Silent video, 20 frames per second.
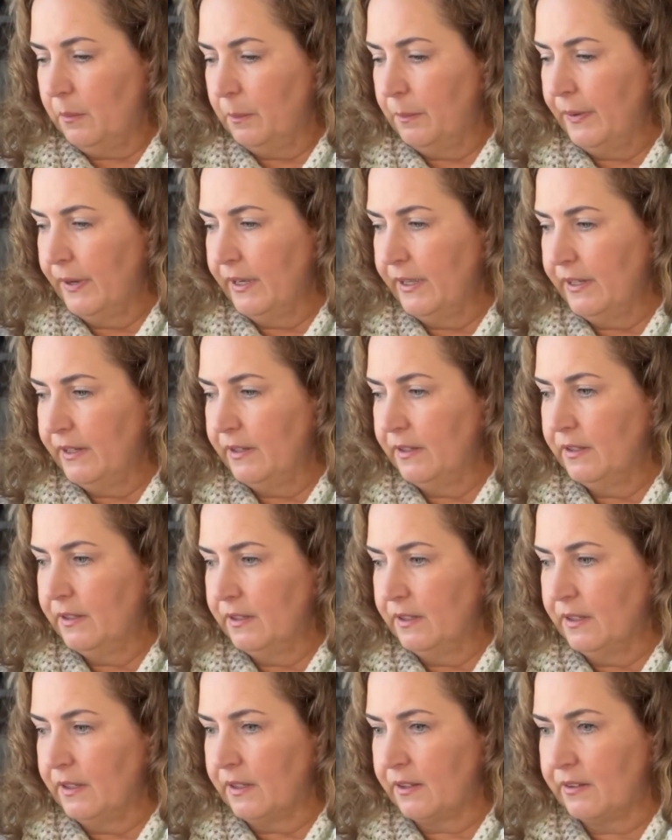But
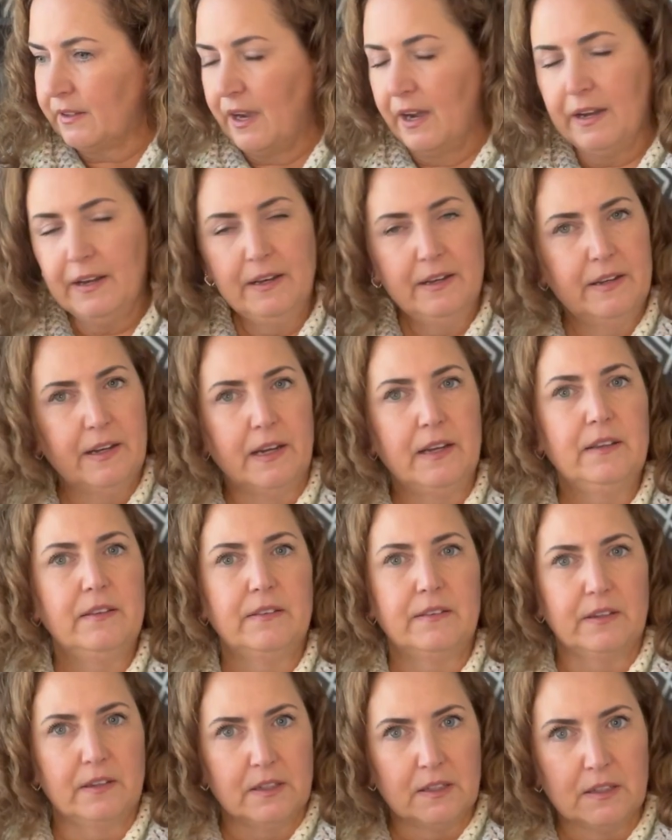it's kind of nice
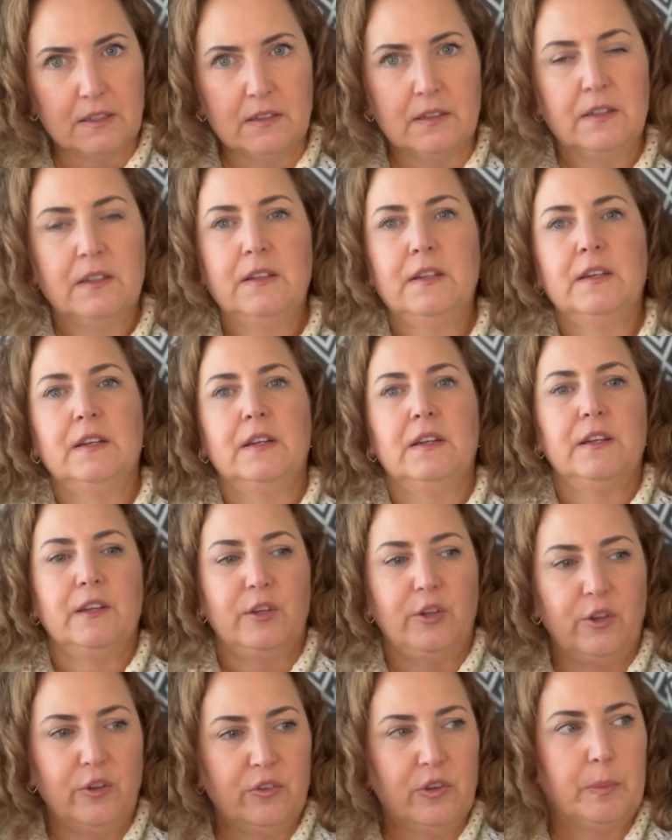to
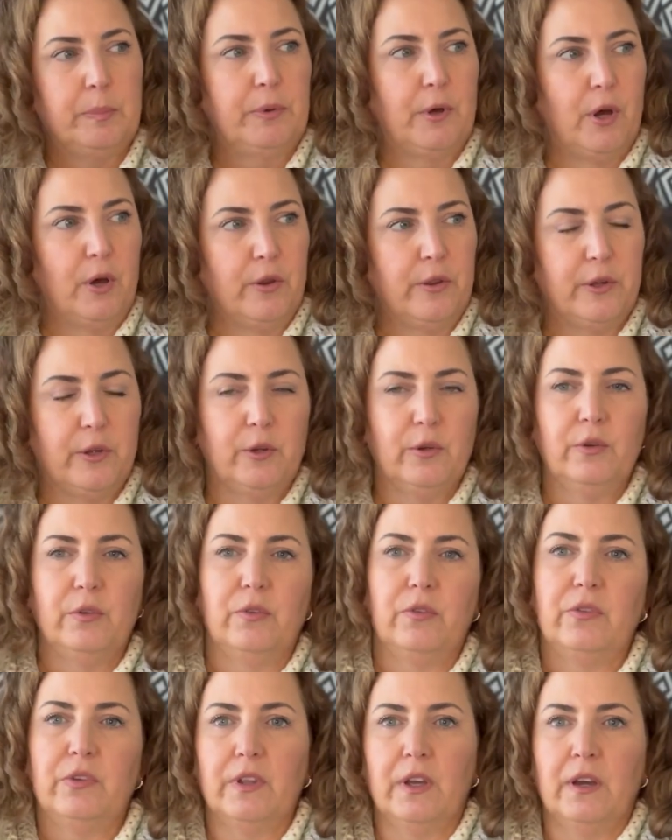use up all
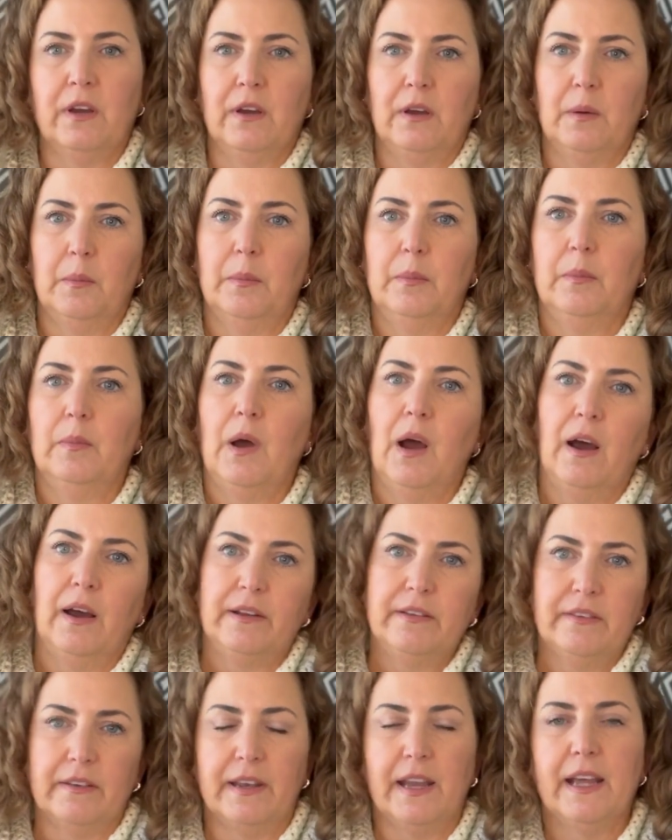those
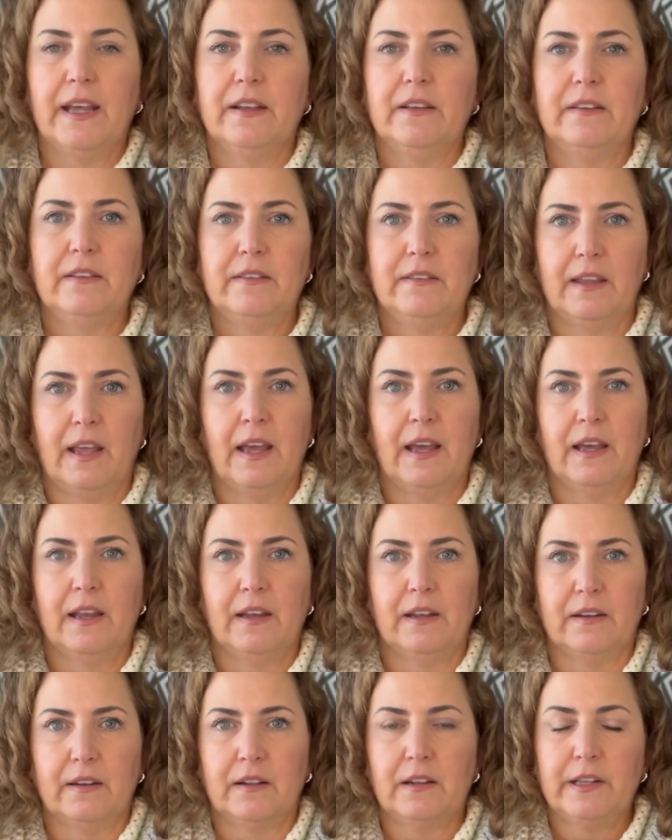odds and ends
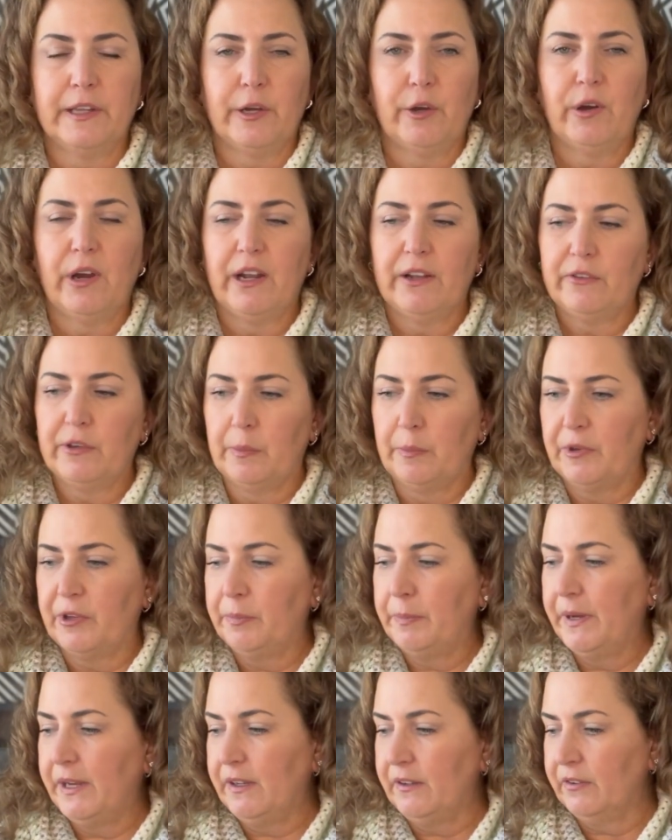and clear out some
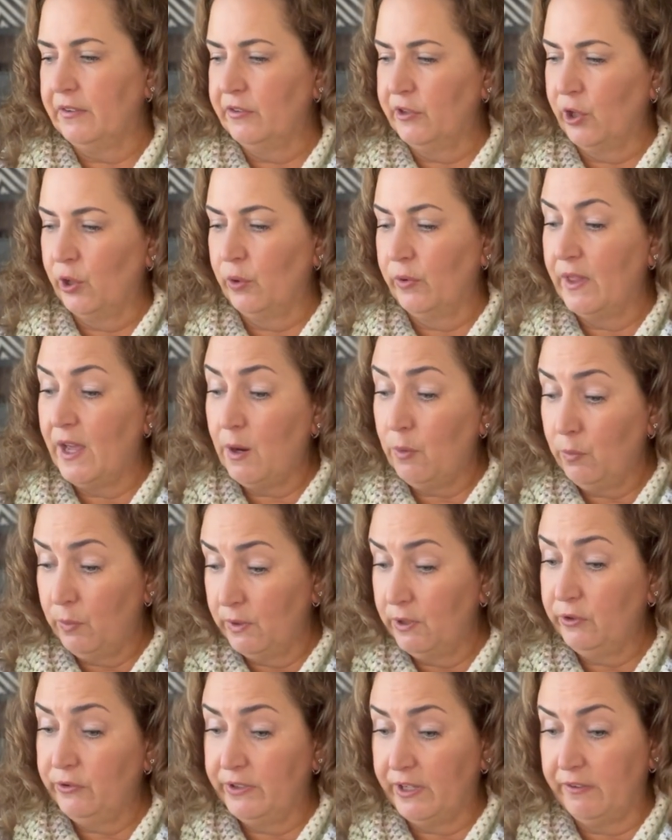space. So that
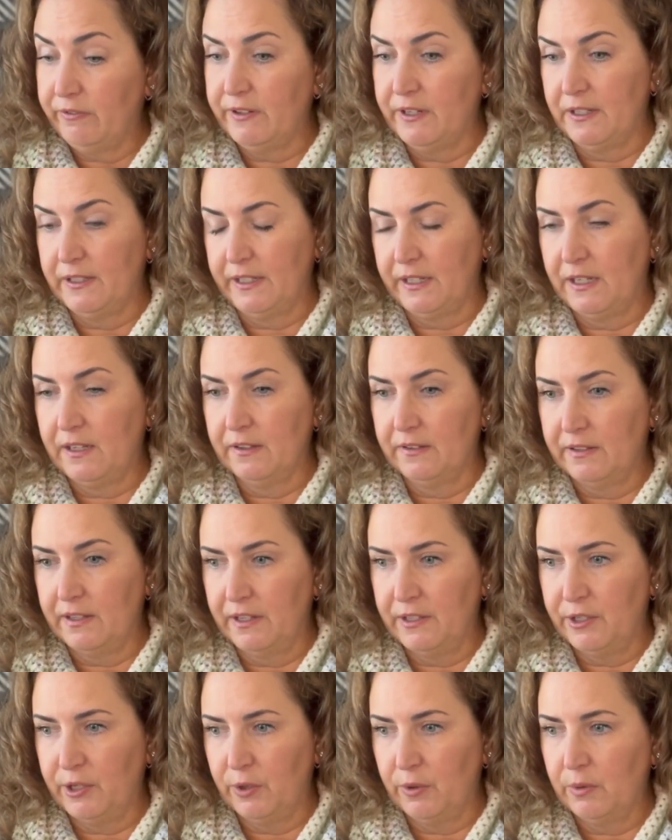will definitely
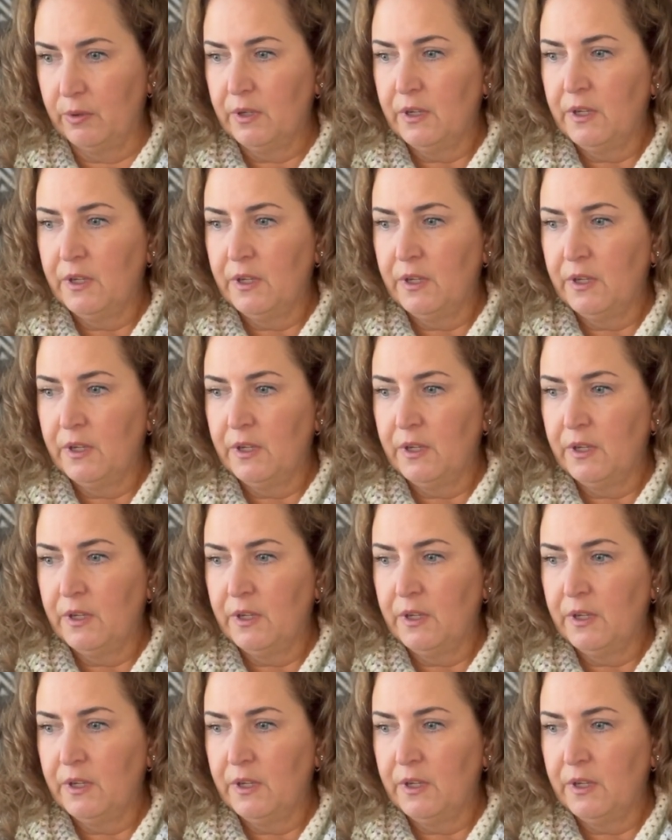continue.